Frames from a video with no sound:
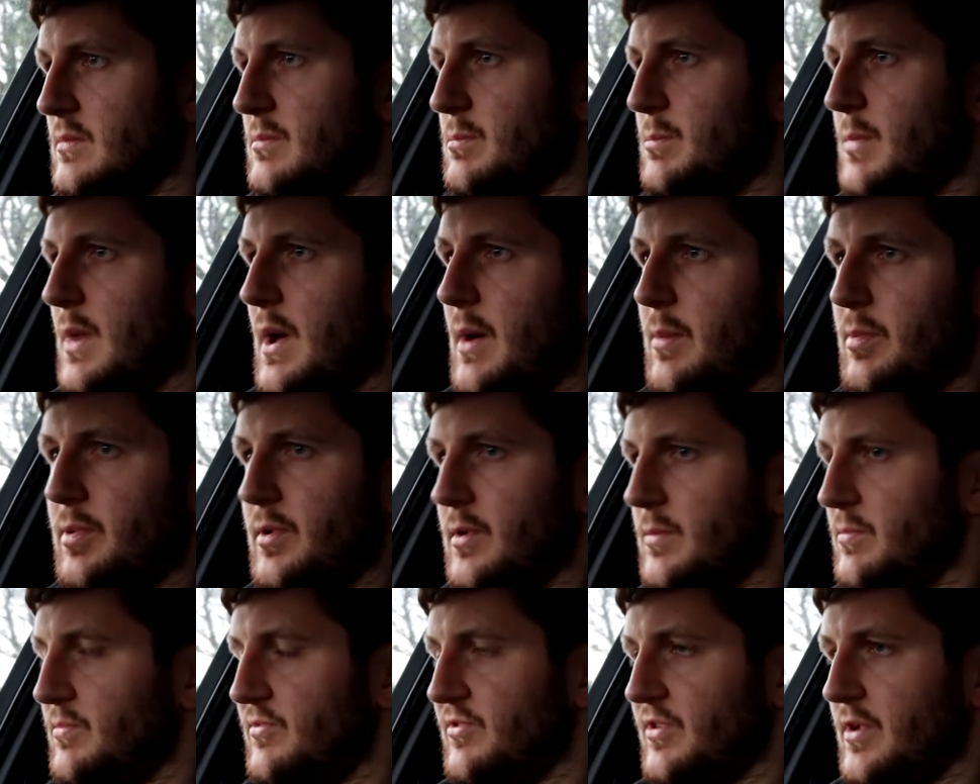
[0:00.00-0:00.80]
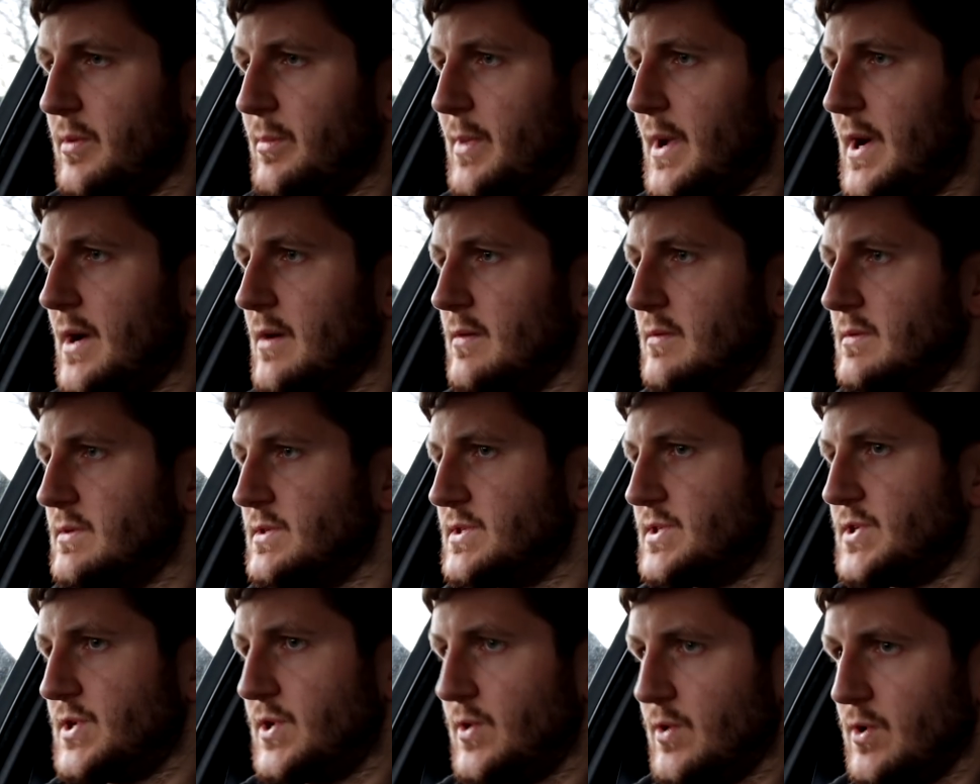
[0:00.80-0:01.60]
map up to
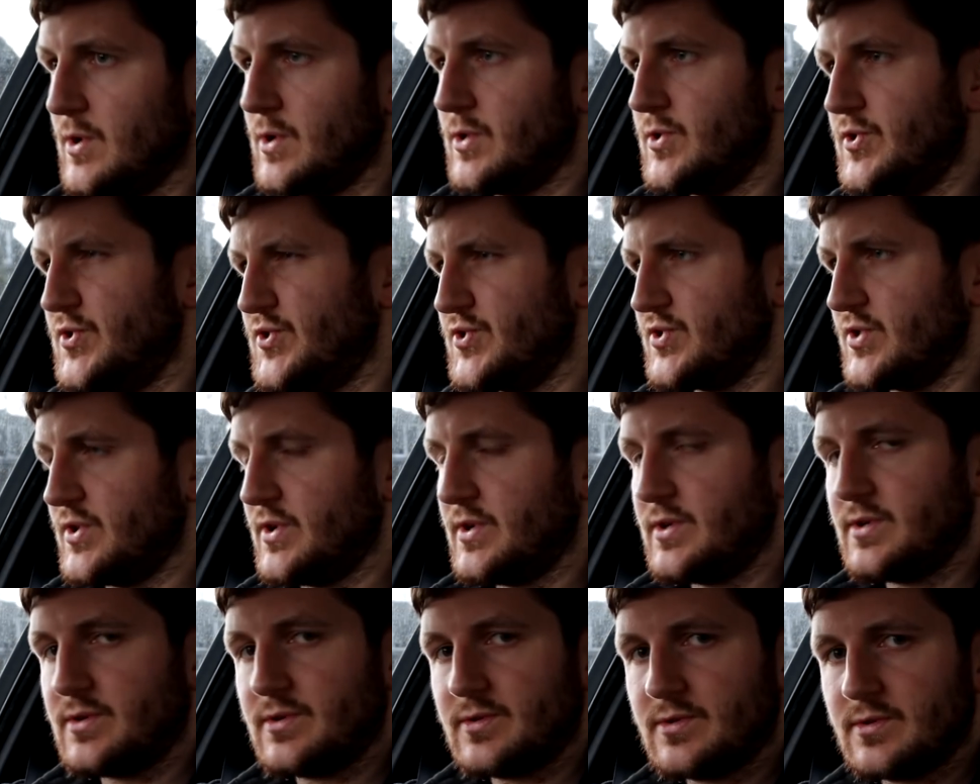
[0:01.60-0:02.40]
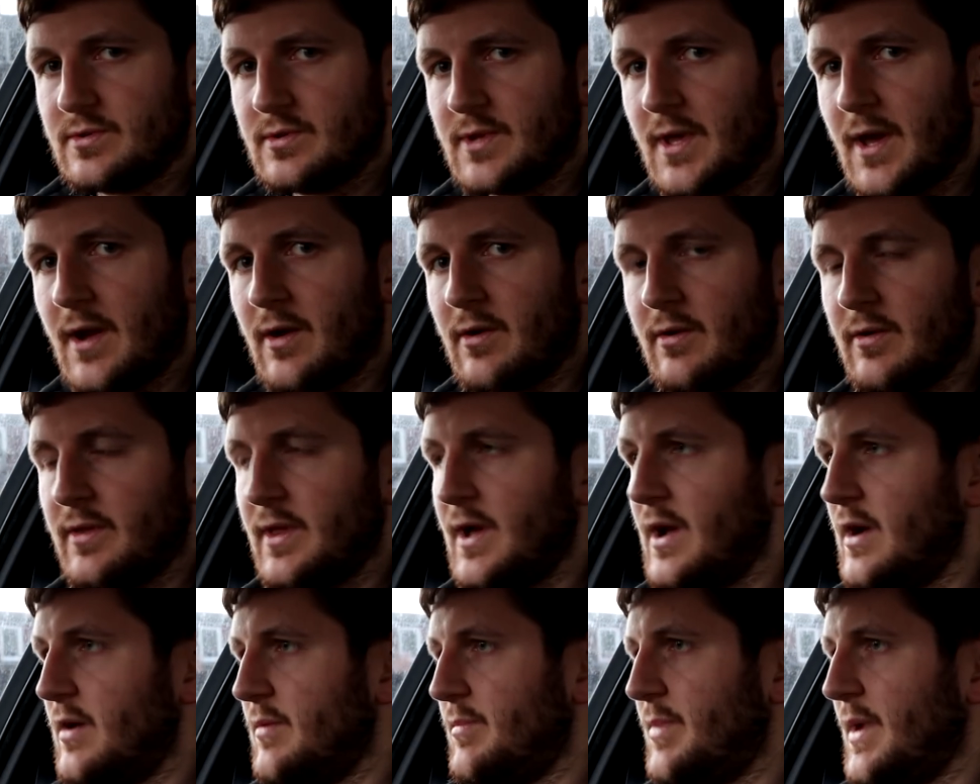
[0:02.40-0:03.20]
about 200 there or
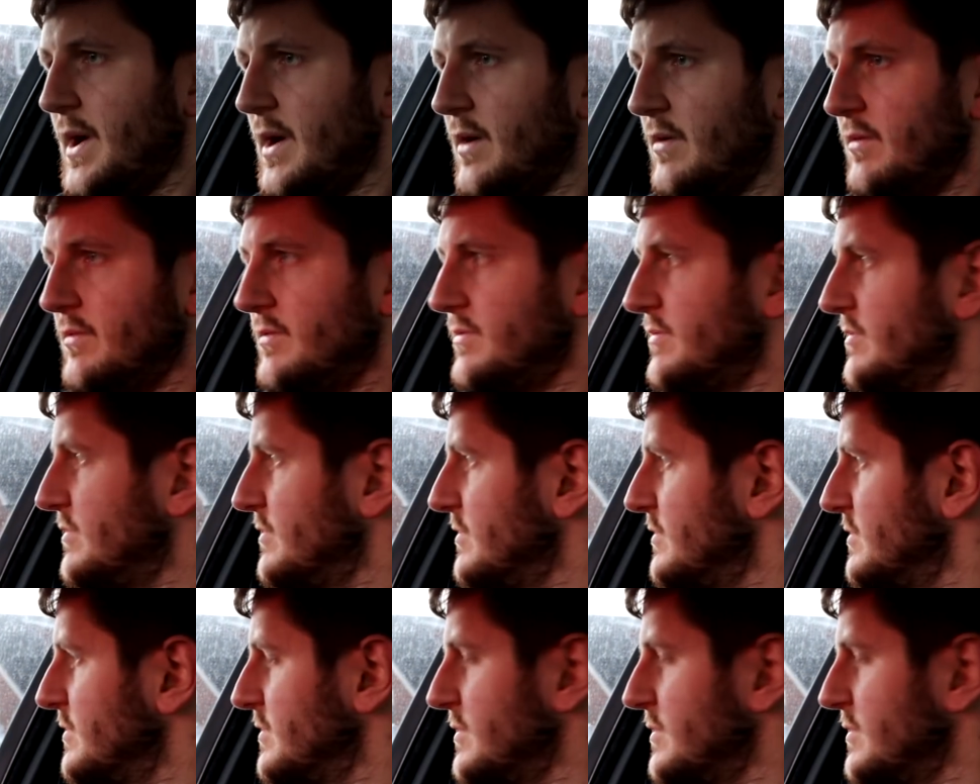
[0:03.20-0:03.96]
thereabouts.